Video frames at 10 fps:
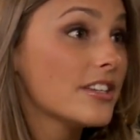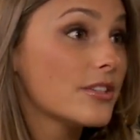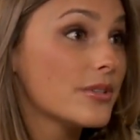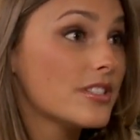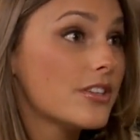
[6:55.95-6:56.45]

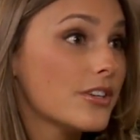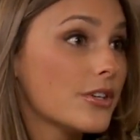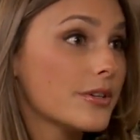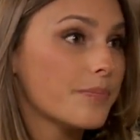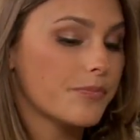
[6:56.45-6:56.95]
So as
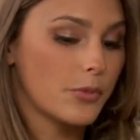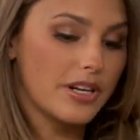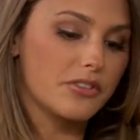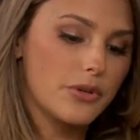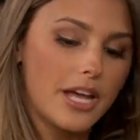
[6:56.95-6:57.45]
your
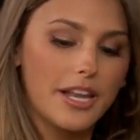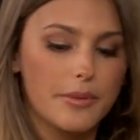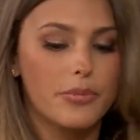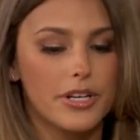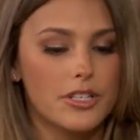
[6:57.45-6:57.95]
whatever you had
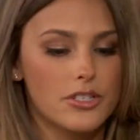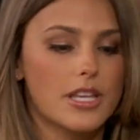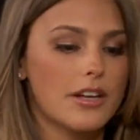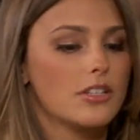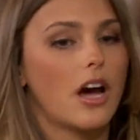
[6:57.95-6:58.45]
inputted, your
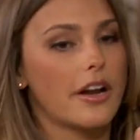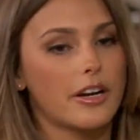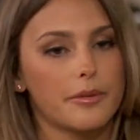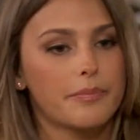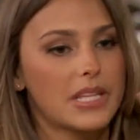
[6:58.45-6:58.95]
son,
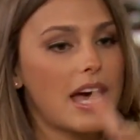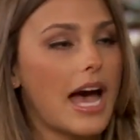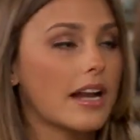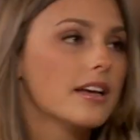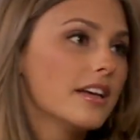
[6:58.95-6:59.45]
daughter,
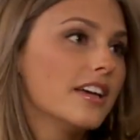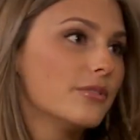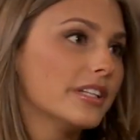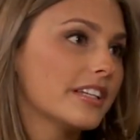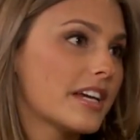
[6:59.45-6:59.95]
cat
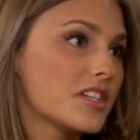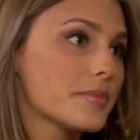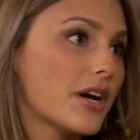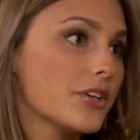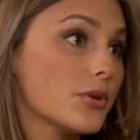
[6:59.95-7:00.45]
really cares
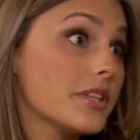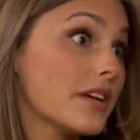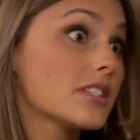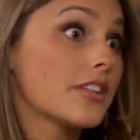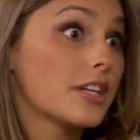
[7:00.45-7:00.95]
about you, and they
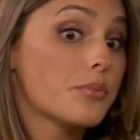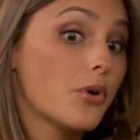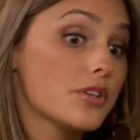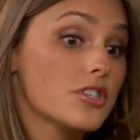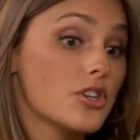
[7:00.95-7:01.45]
have something
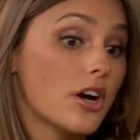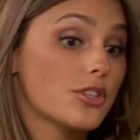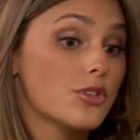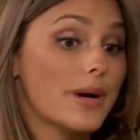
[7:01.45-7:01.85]
important to talk to you